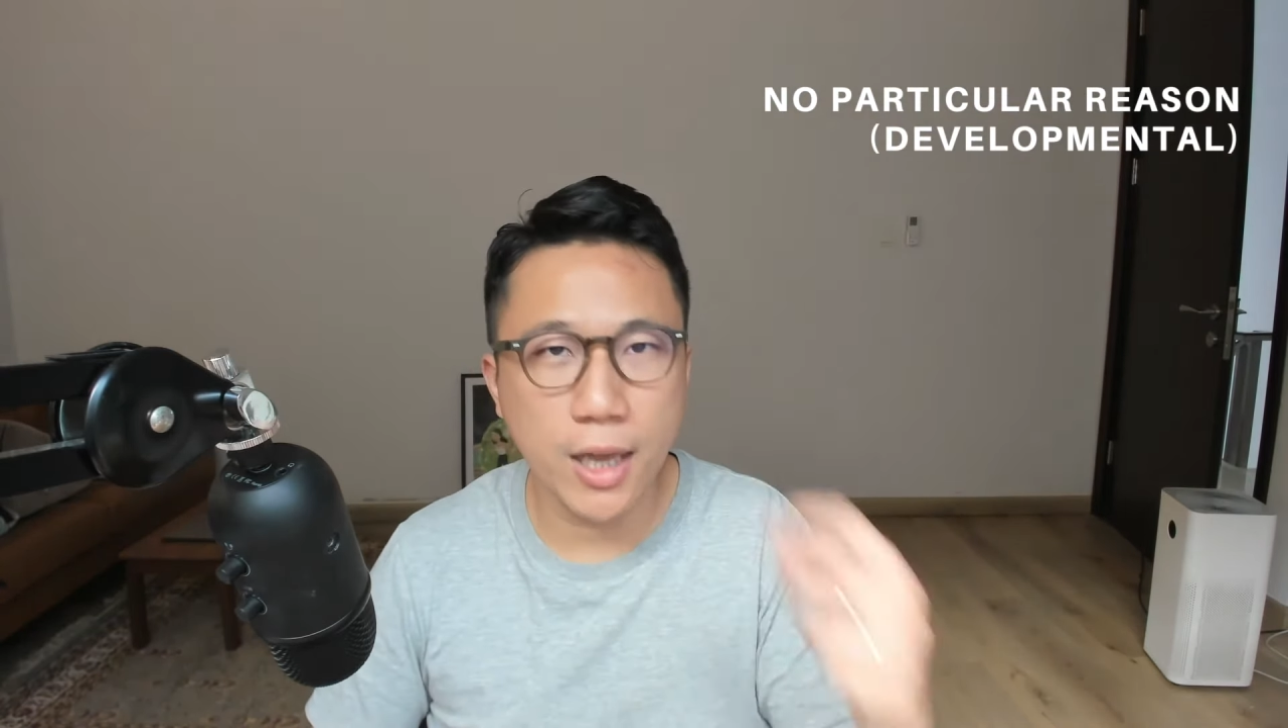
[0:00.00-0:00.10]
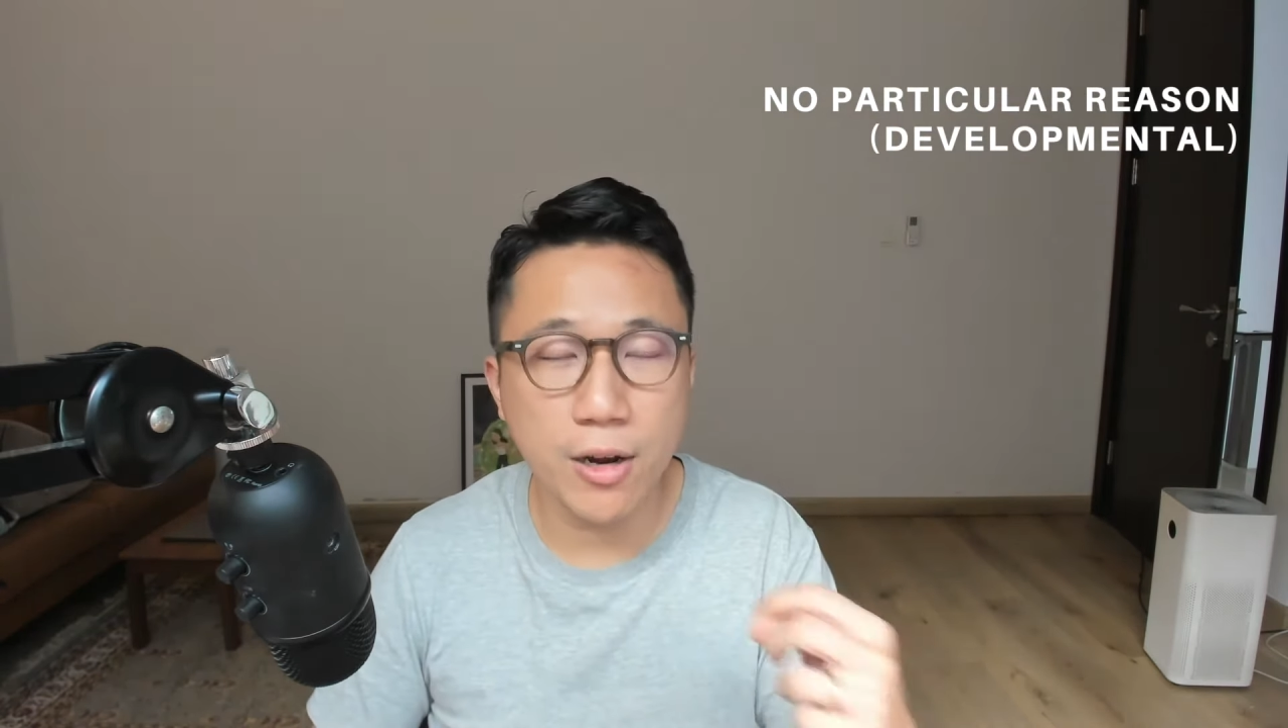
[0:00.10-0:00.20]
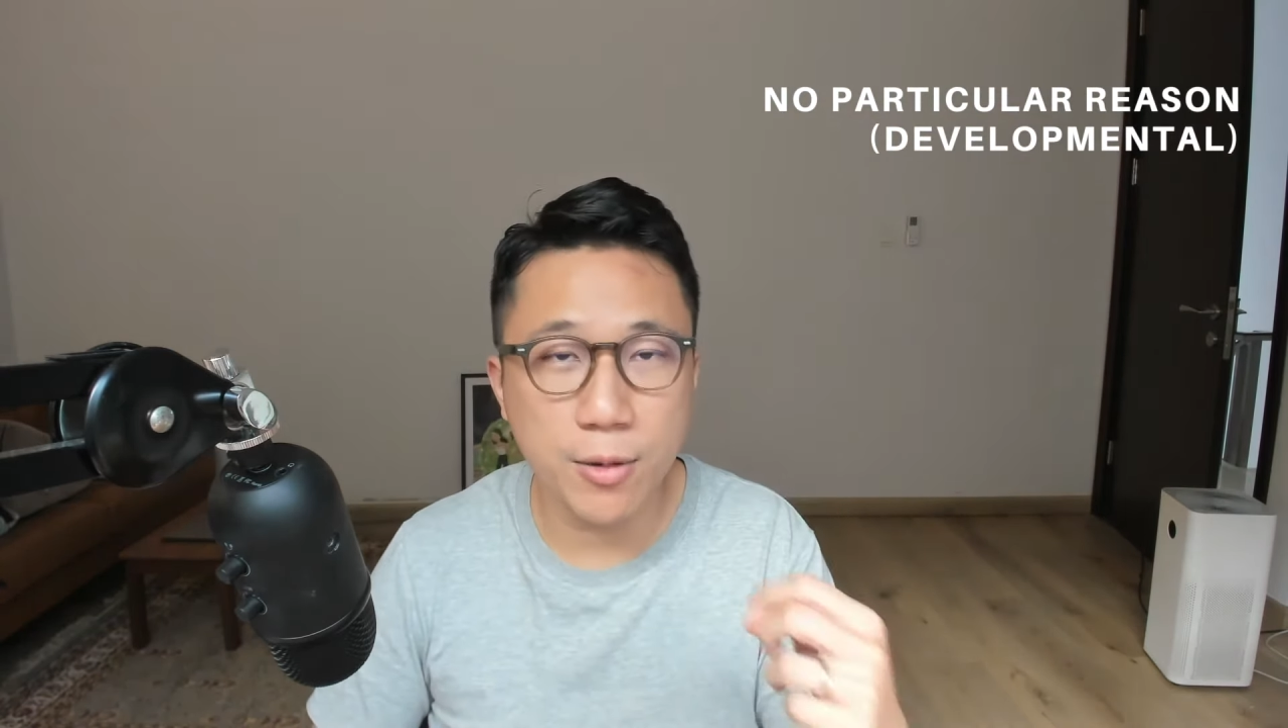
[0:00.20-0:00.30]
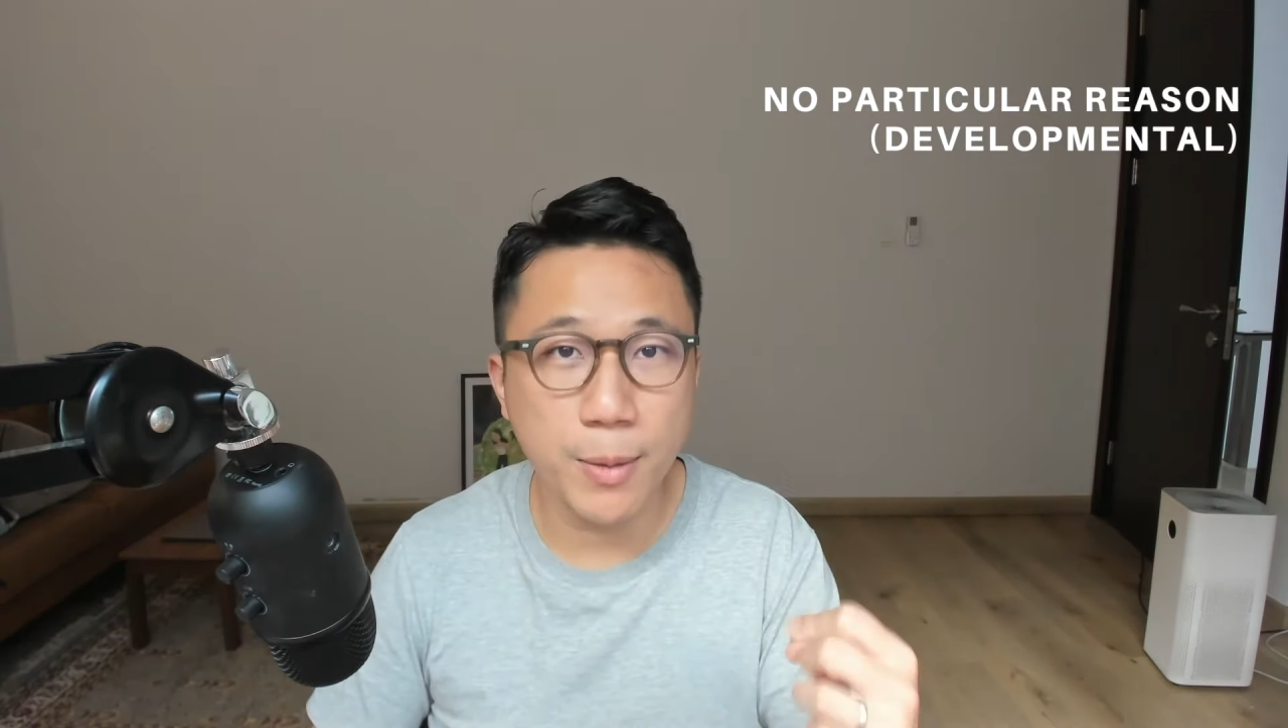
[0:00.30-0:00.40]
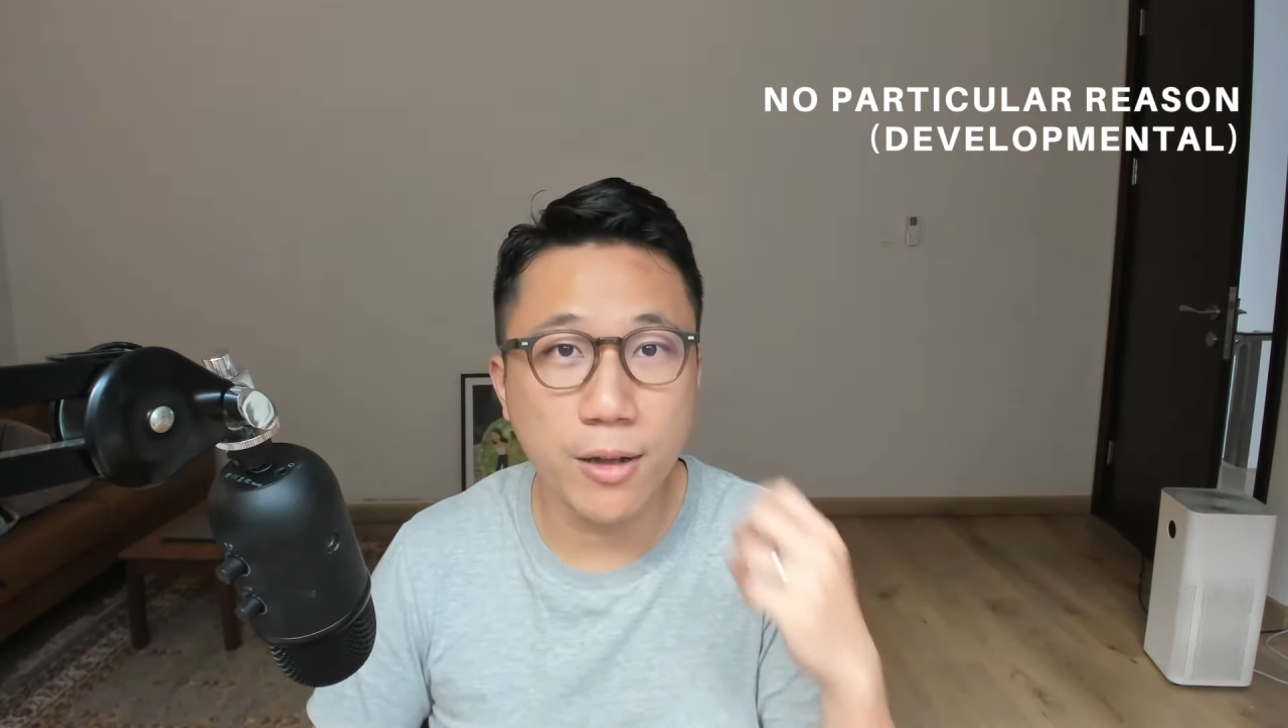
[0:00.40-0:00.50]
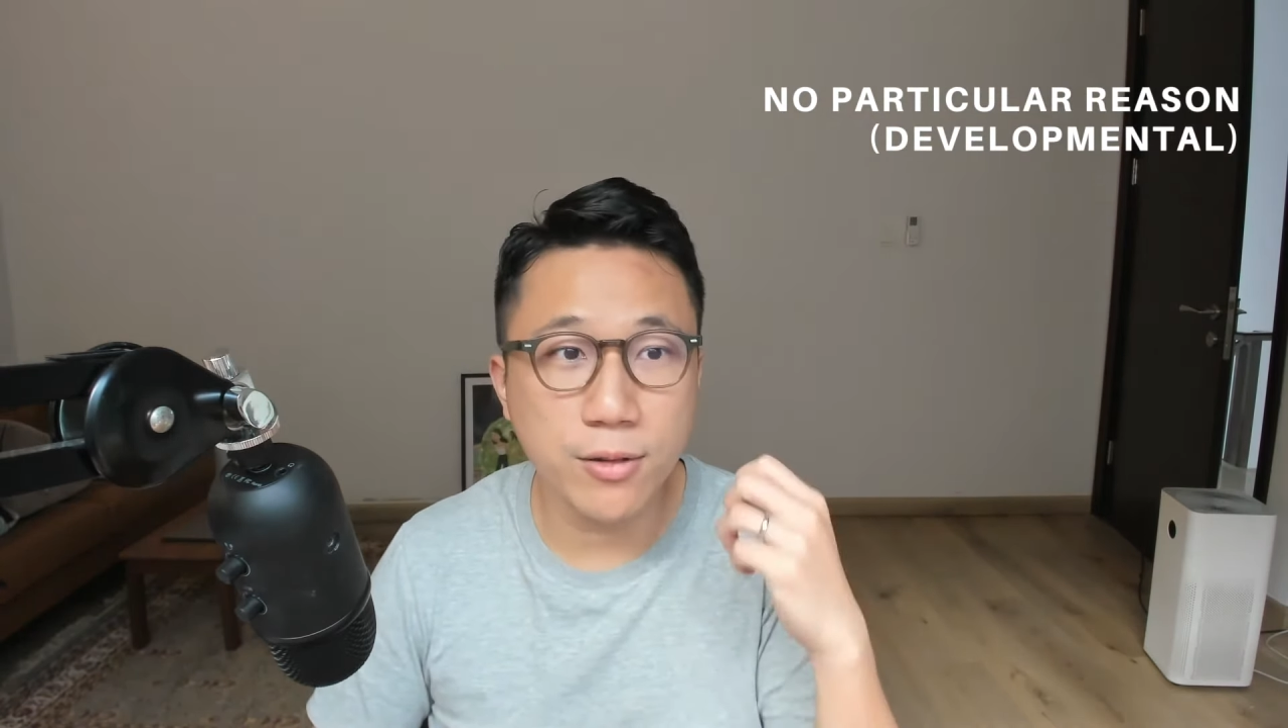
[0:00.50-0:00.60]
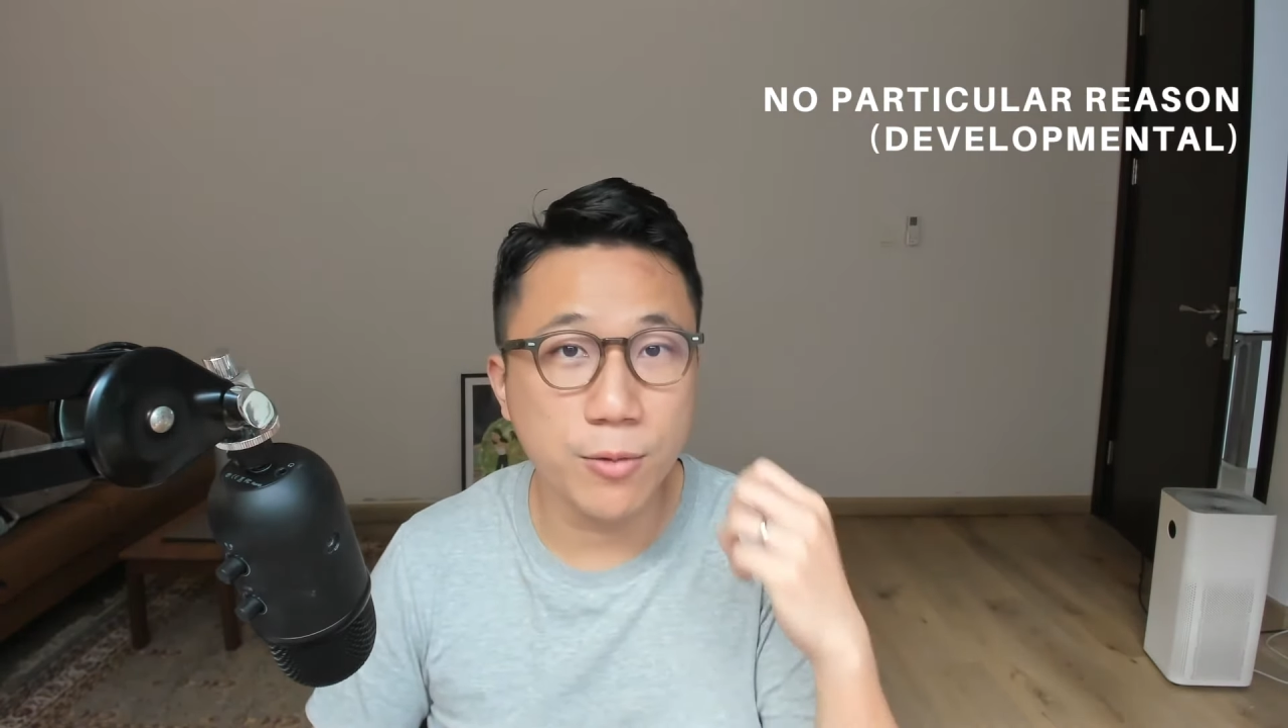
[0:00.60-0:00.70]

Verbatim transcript: care about